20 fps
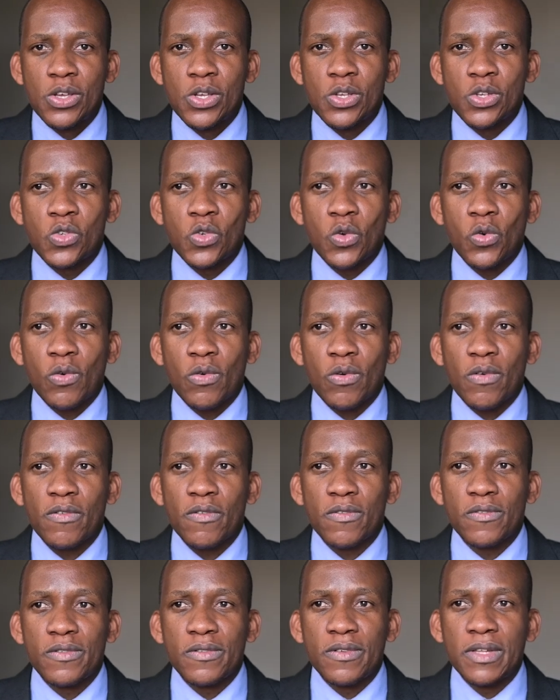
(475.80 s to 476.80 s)
So
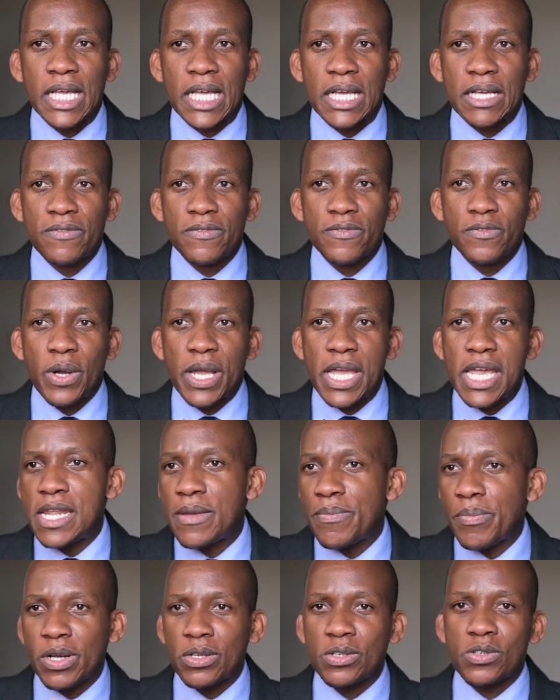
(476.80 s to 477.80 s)
for
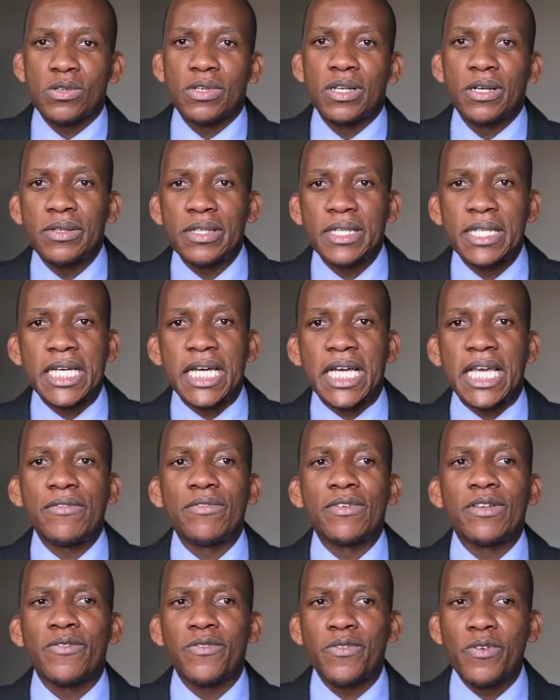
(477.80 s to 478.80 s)
any person out there,
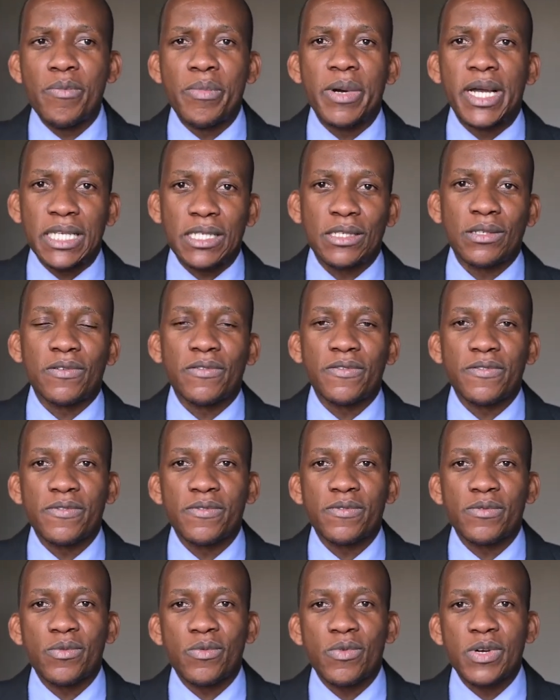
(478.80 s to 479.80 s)
even for myself,
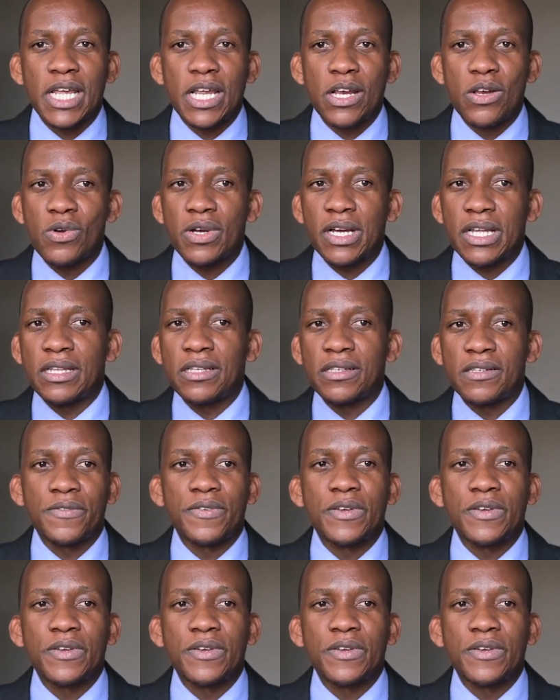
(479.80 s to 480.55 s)
when I look at these